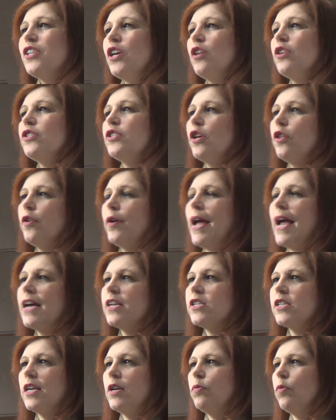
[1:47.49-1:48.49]
so, so they're
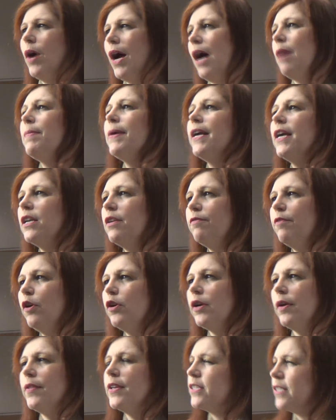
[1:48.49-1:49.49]
asking, well, how am I going to
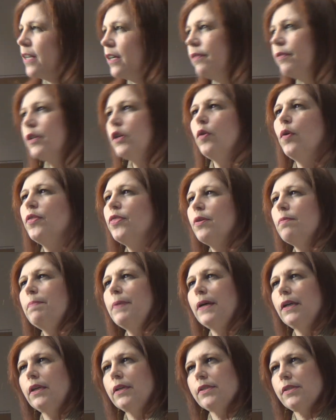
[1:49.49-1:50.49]
vote on this? I don't even know what the
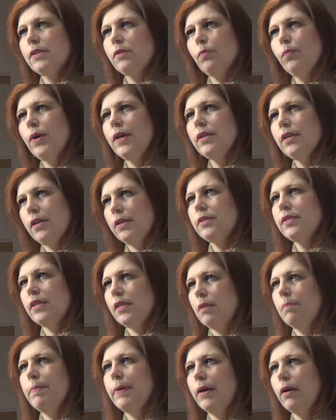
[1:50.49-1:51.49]
bill is, what is
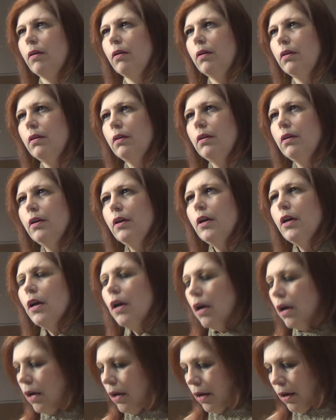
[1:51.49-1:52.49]
in the bill.
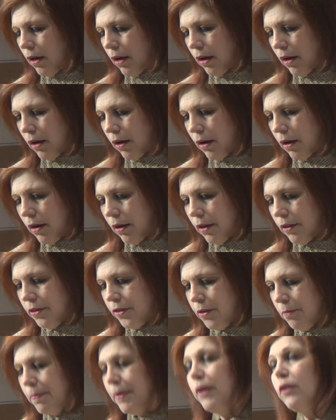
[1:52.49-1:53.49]

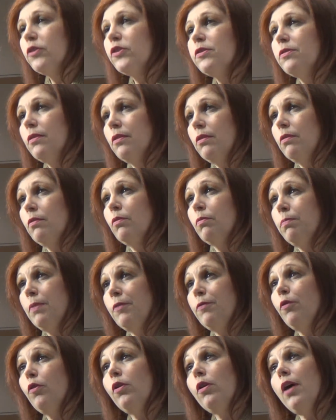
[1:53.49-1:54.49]
The bills,
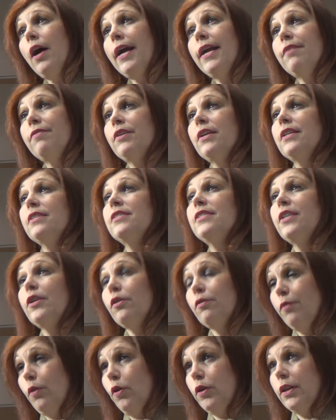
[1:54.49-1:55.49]
before I even
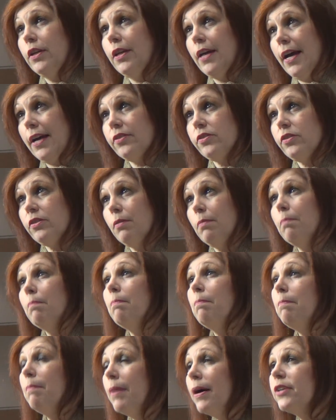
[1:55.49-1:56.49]
consider voting yes,
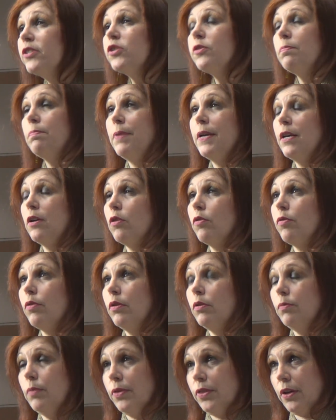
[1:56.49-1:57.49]
must be
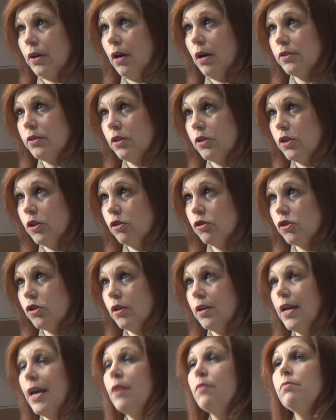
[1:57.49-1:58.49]
congruent with the
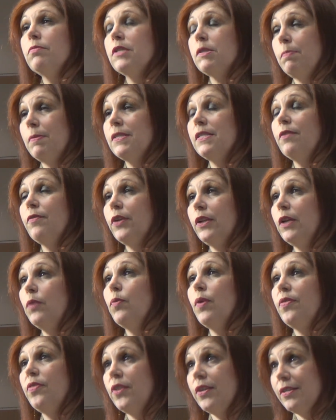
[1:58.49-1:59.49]
Constitution and specifically
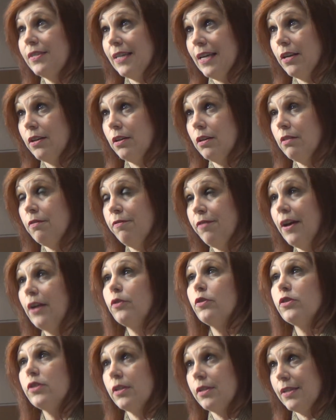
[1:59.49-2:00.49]
what the intent,
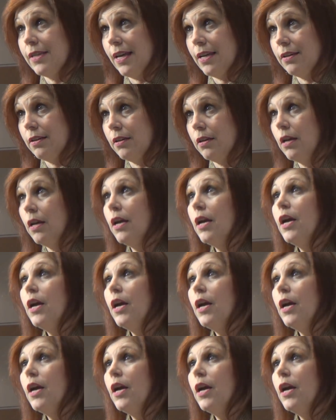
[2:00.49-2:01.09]
founders intended.